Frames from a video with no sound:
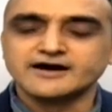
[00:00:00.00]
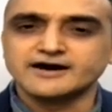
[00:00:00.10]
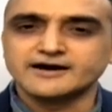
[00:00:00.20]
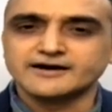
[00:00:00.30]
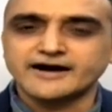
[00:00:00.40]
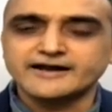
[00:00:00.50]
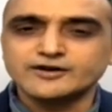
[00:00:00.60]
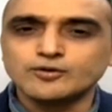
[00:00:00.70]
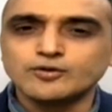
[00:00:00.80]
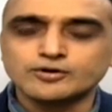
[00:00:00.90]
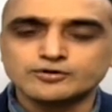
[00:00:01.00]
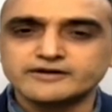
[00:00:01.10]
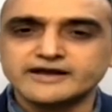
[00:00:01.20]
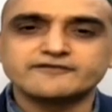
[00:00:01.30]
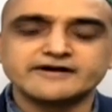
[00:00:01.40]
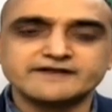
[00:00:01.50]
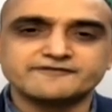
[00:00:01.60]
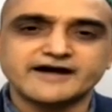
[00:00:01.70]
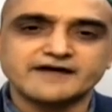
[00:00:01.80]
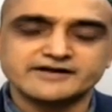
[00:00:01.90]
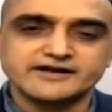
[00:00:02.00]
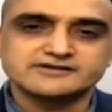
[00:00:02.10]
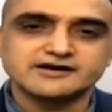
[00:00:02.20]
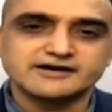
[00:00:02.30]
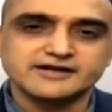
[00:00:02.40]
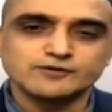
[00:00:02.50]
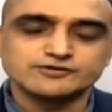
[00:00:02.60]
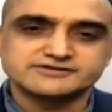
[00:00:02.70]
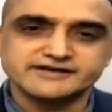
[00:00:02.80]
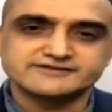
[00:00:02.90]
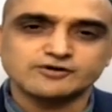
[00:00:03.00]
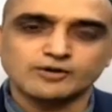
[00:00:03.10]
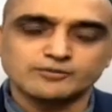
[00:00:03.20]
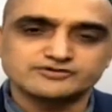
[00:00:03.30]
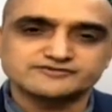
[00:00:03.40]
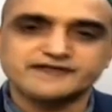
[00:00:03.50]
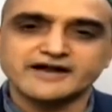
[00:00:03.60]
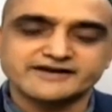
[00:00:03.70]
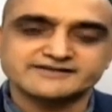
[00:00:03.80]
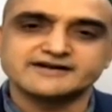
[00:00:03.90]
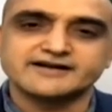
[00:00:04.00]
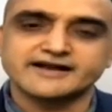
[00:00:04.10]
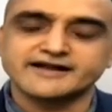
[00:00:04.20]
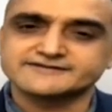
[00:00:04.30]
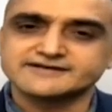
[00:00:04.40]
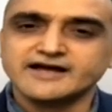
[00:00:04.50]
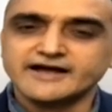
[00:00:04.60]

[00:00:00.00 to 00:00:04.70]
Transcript: uh, again, you go to year 25 and year 30, you would see it's almost 5x and 10x.